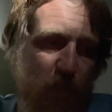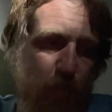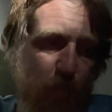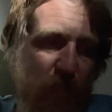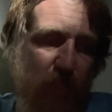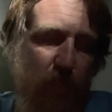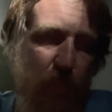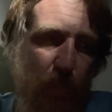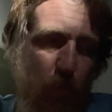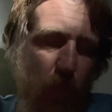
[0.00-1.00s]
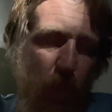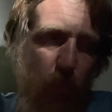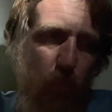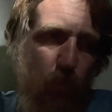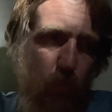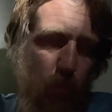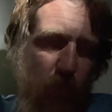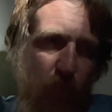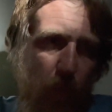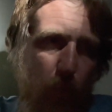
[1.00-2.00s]
basically
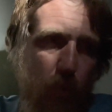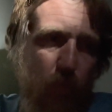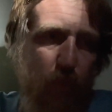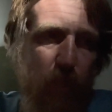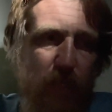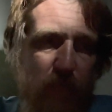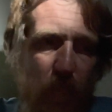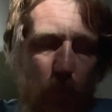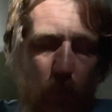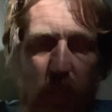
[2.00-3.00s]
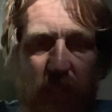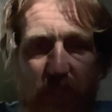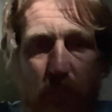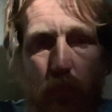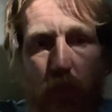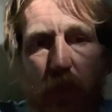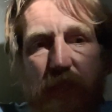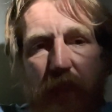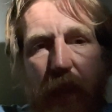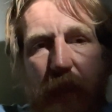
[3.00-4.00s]
if I would have written down what I didn't want
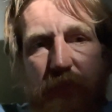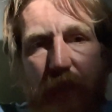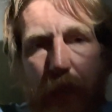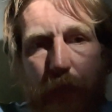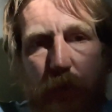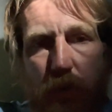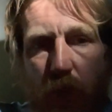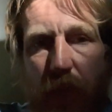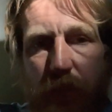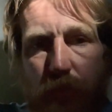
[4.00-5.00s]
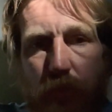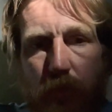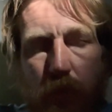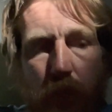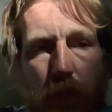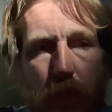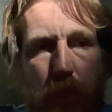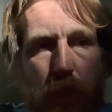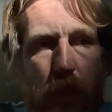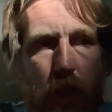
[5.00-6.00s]
to have to happen or hike through
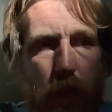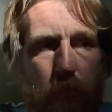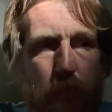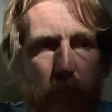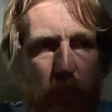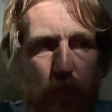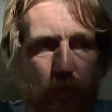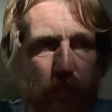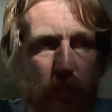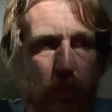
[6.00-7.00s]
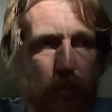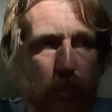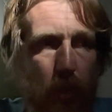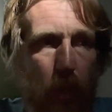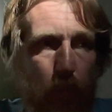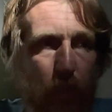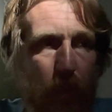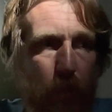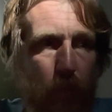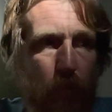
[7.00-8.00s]
in grizzly country on my
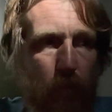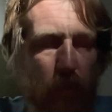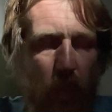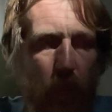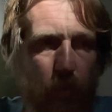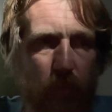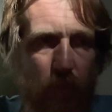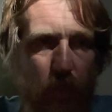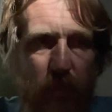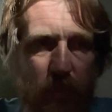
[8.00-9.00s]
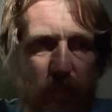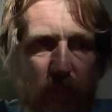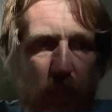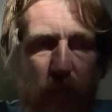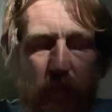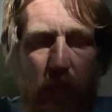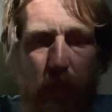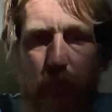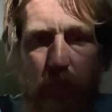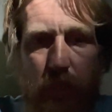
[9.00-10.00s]
own, I would have written this down, and now
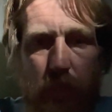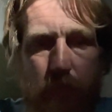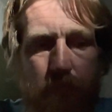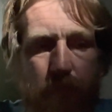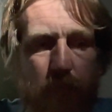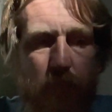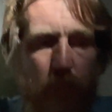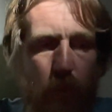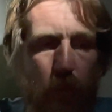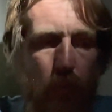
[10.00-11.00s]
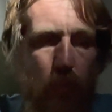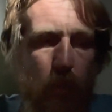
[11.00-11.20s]
I'm in it. So